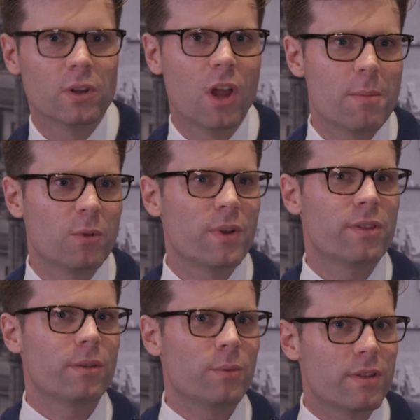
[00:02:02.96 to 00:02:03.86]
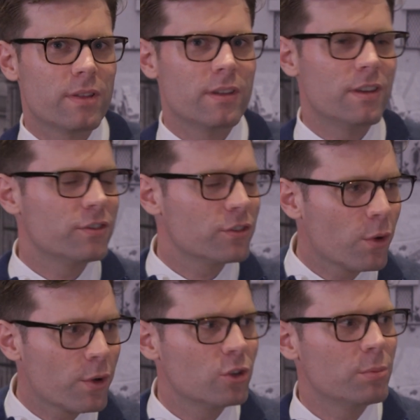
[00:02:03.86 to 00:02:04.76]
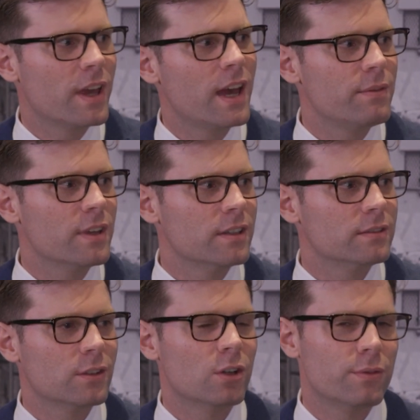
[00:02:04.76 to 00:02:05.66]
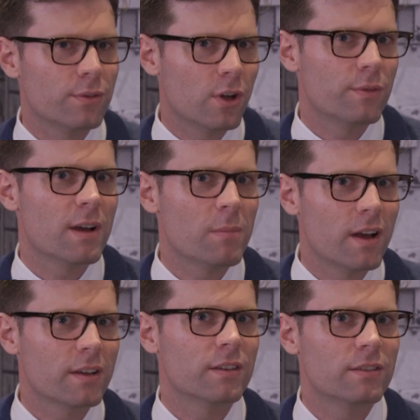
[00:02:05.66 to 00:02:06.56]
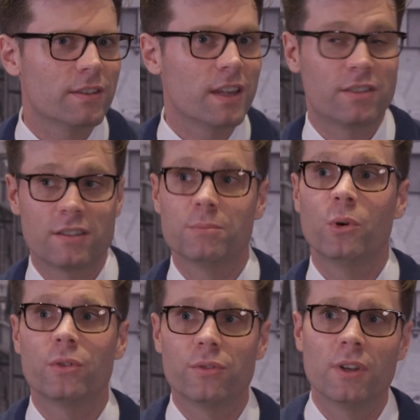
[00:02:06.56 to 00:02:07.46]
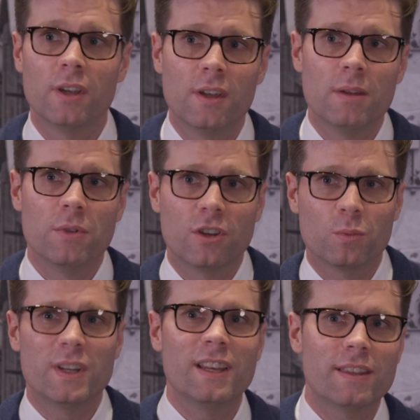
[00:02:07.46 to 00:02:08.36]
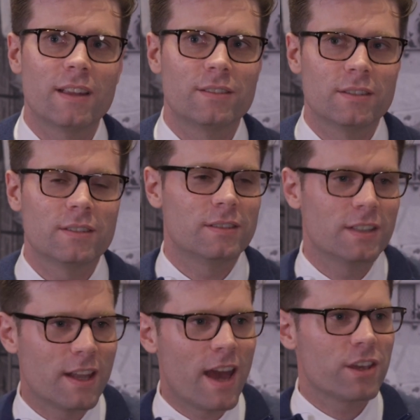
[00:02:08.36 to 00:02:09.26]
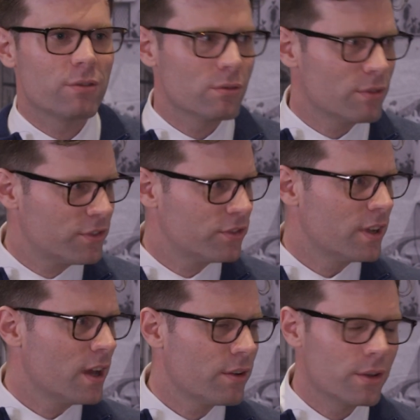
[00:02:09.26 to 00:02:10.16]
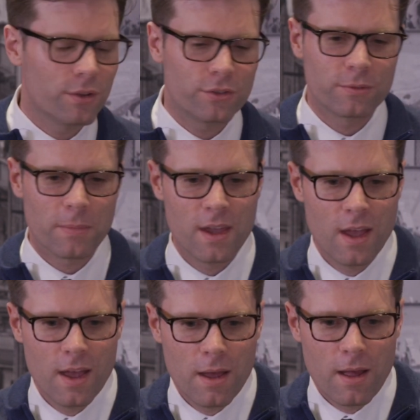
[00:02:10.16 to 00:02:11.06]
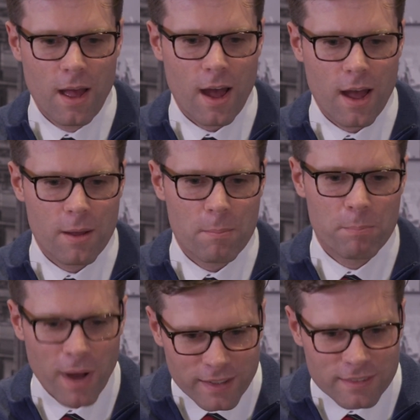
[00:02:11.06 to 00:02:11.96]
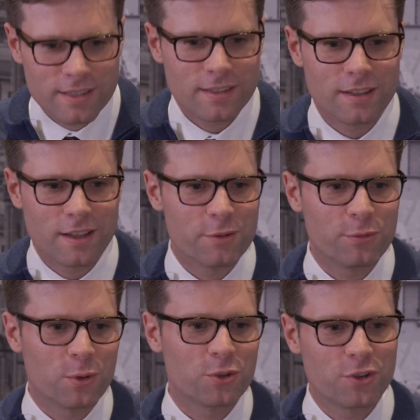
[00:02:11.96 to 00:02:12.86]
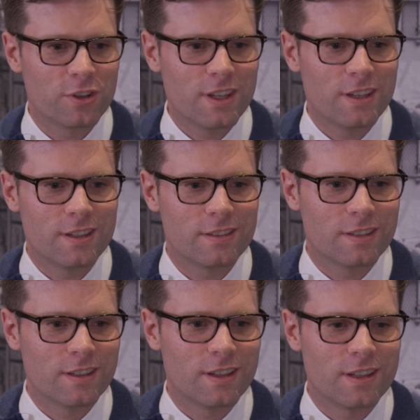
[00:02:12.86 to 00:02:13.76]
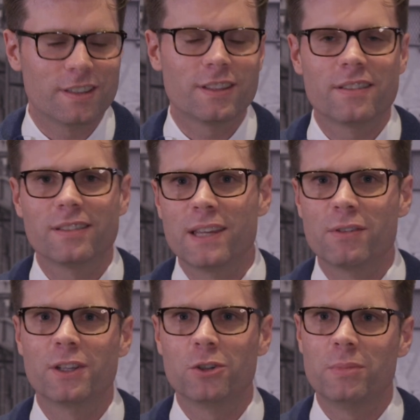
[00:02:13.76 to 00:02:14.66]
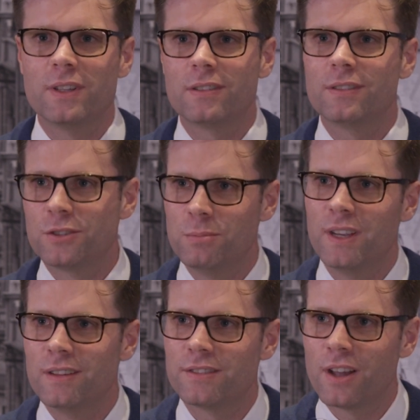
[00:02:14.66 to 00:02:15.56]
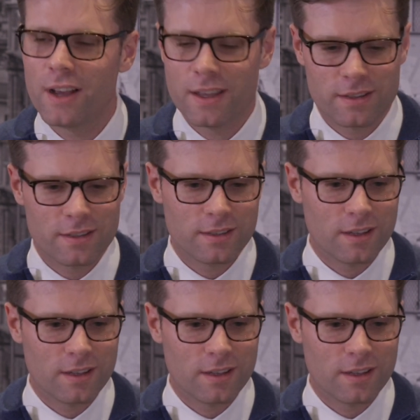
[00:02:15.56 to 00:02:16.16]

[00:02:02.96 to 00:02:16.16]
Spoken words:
alignment with the historical behavior of our markets. And that's important because we need that to get accurate risk scenarios. But unfortunately, it does leave a little bit to be desired,